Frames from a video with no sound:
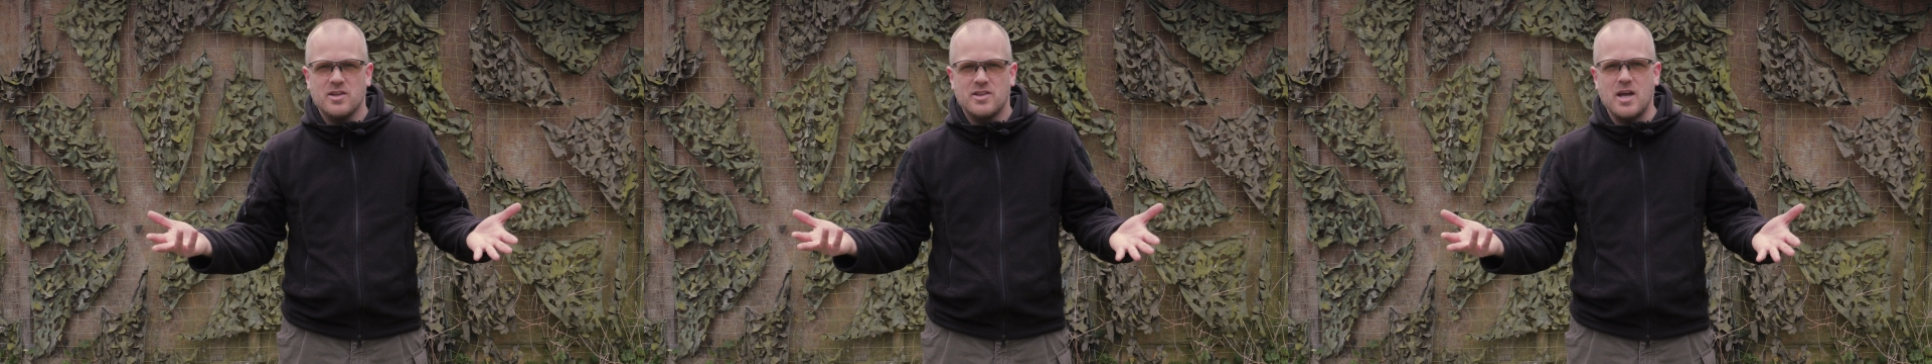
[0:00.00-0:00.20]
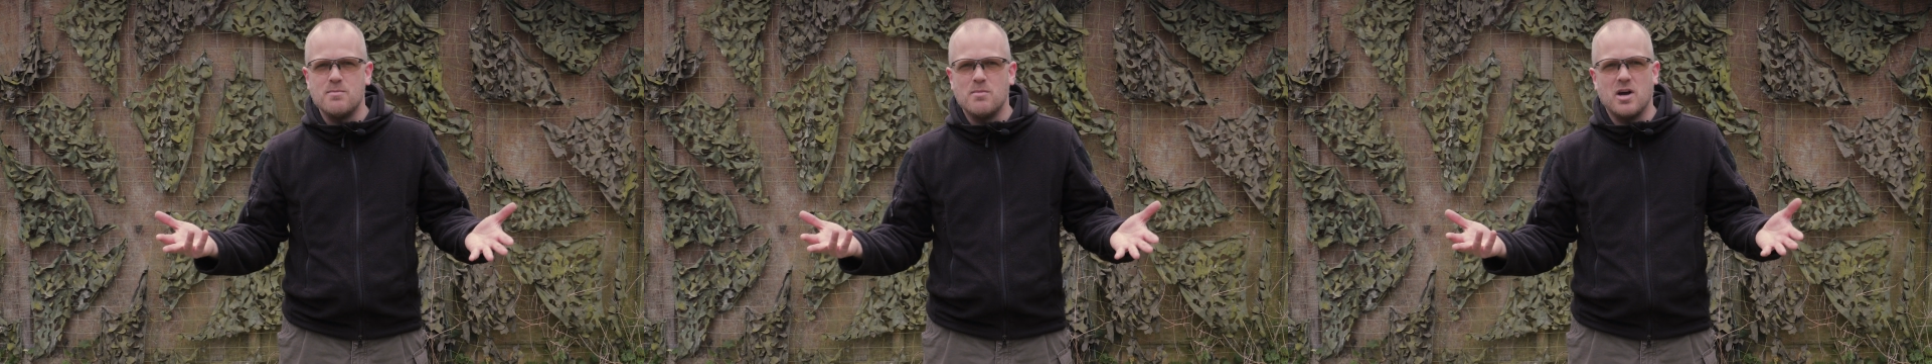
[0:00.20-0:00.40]

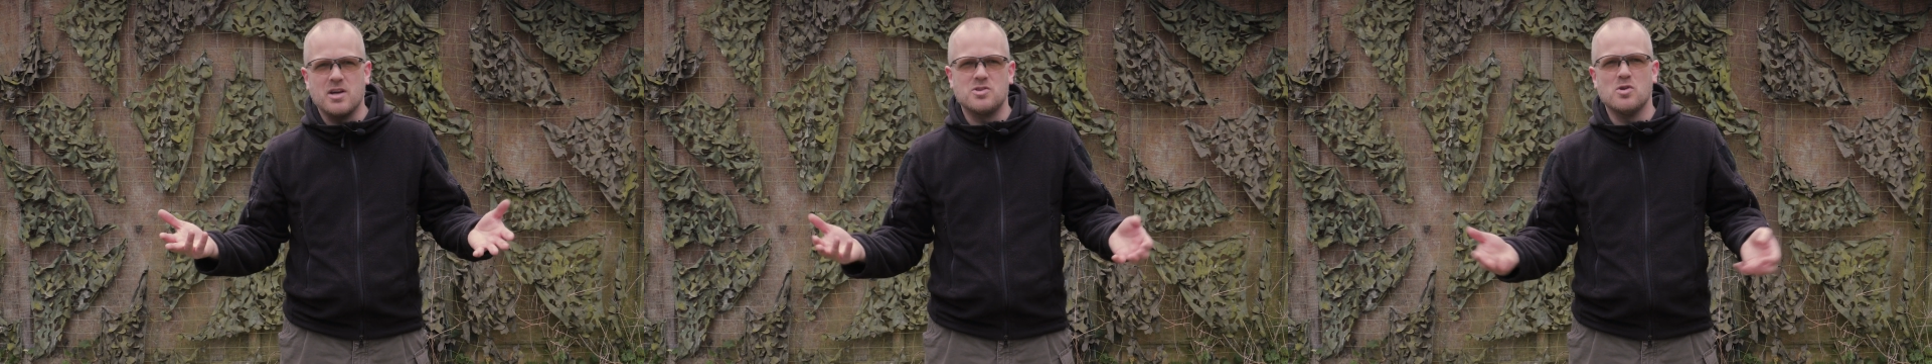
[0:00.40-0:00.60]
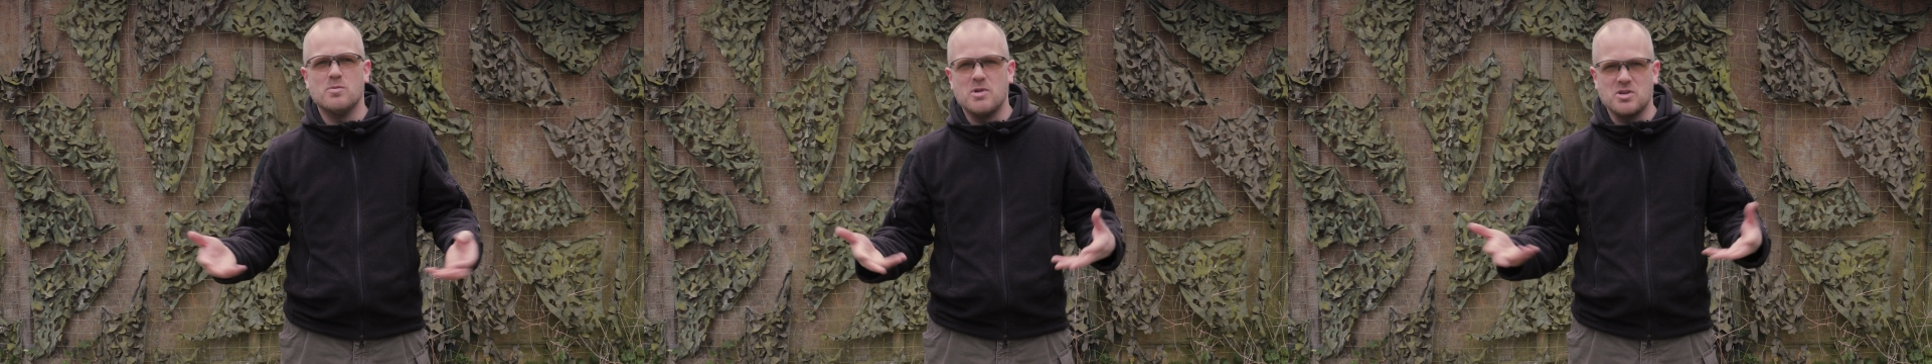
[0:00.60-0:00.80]
they
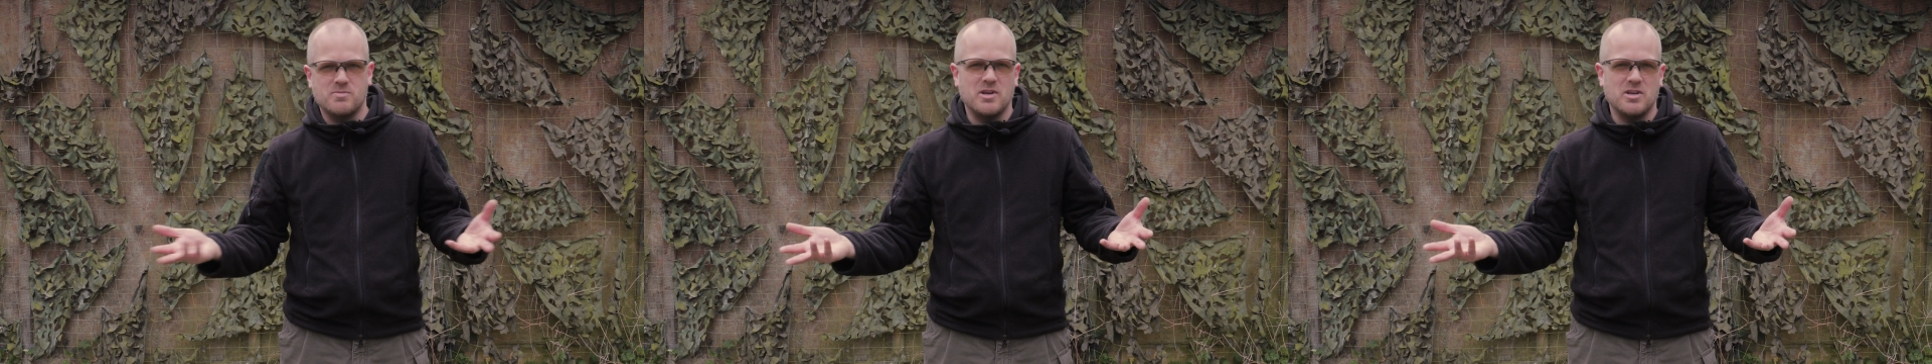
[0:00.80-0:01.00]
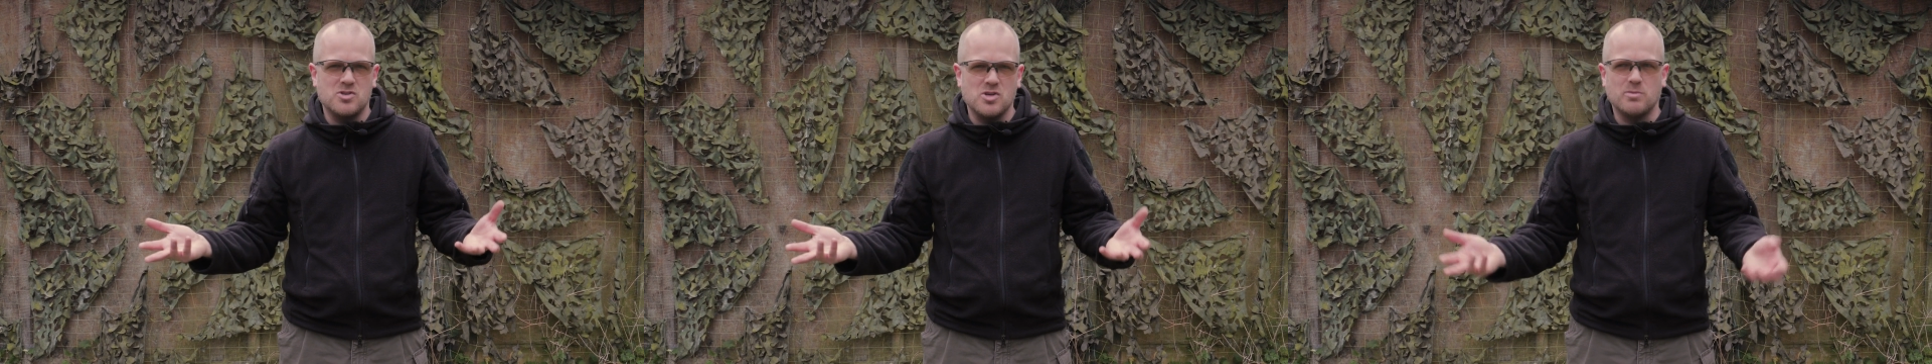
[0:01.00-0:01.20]
might do a much
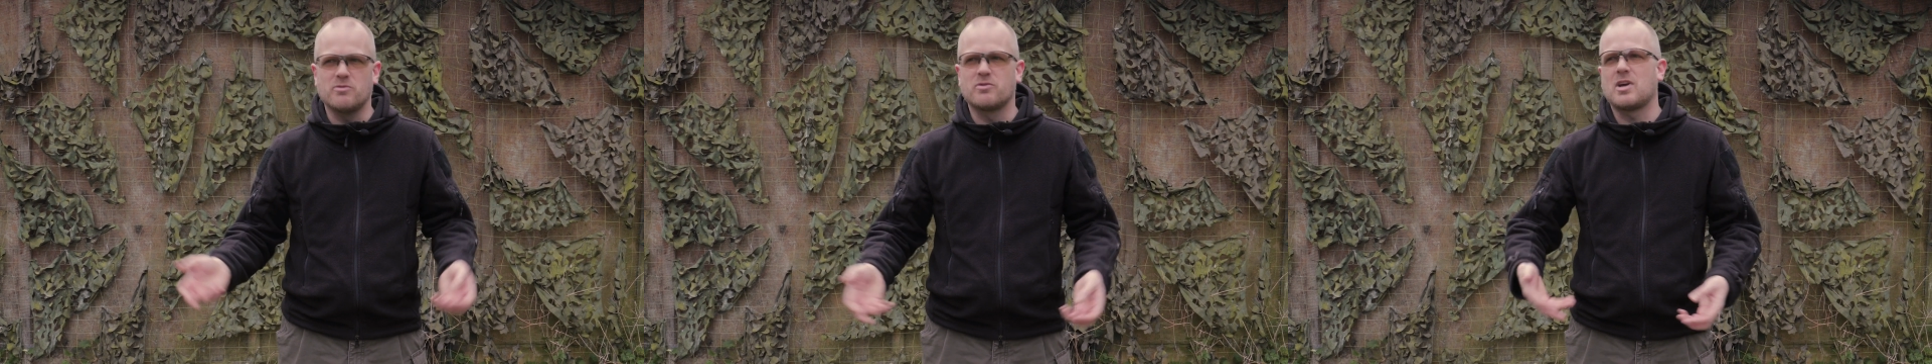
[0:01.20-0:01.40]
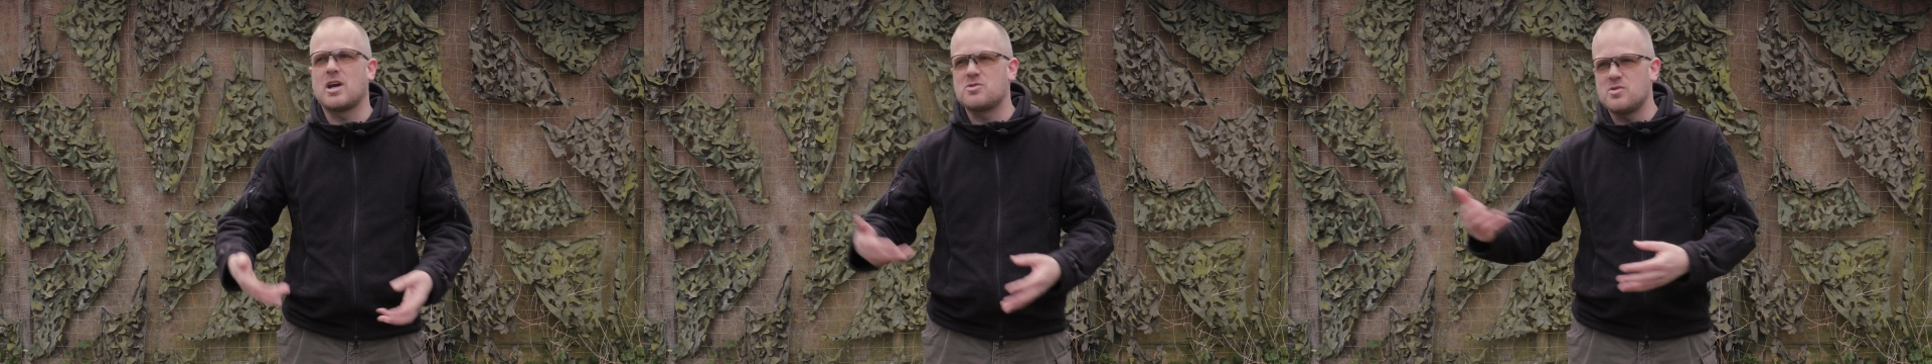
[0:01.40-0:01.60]
better job
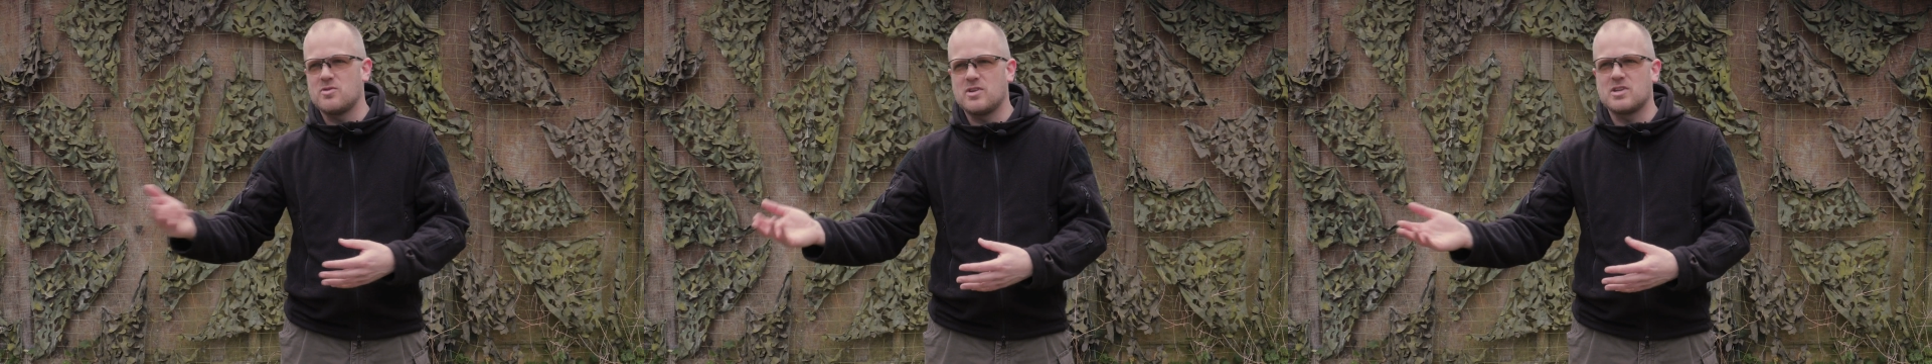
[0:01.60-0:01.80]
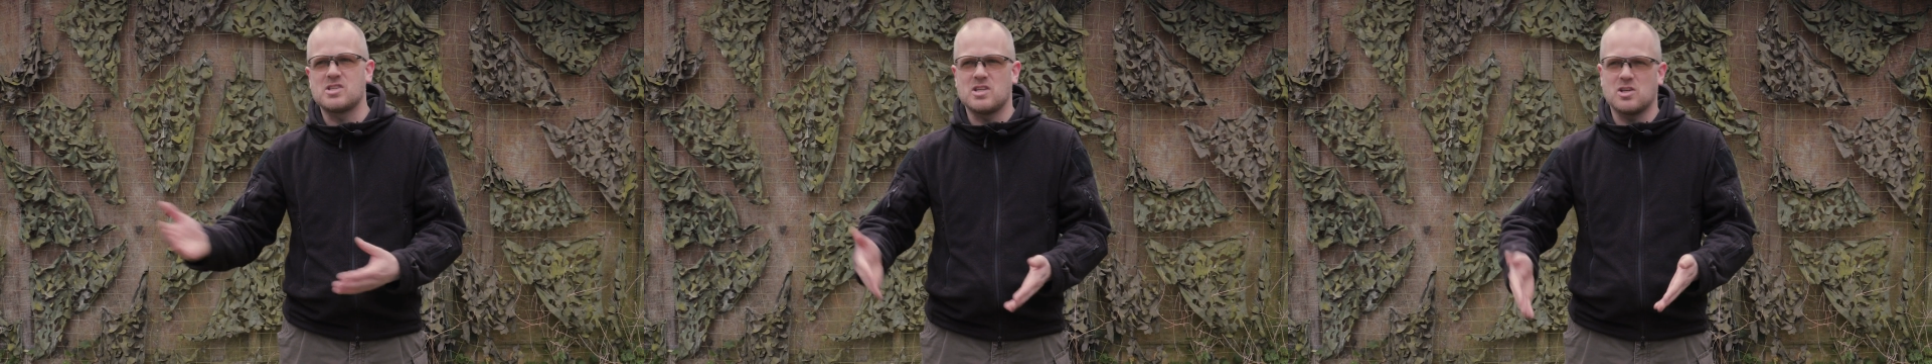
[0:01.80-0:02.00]
of capturing
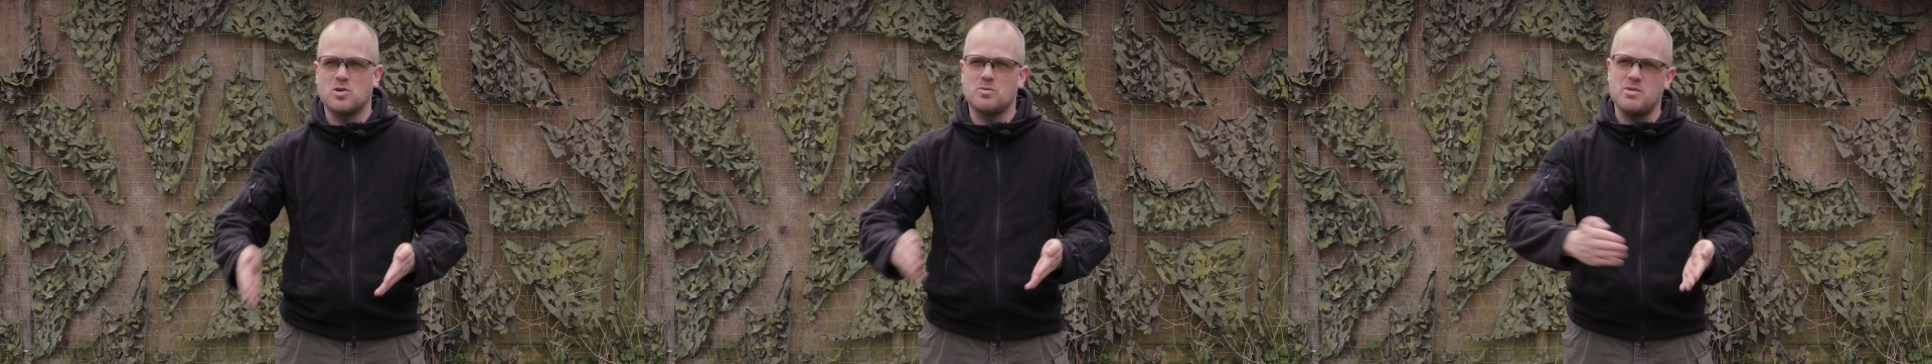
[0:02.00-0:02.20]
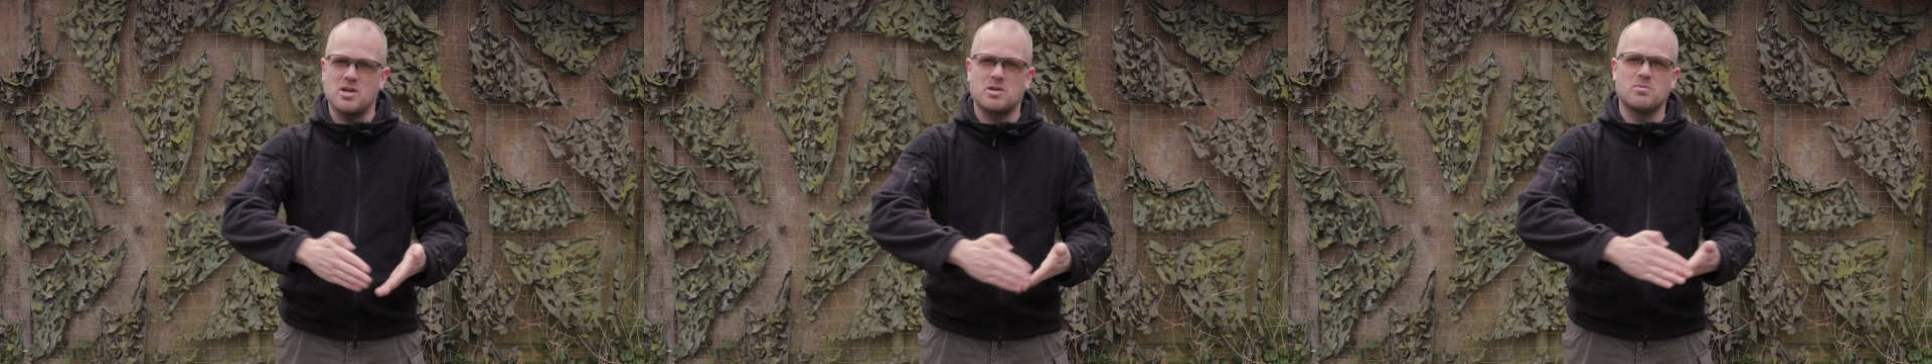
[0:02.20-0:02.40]
things and it could be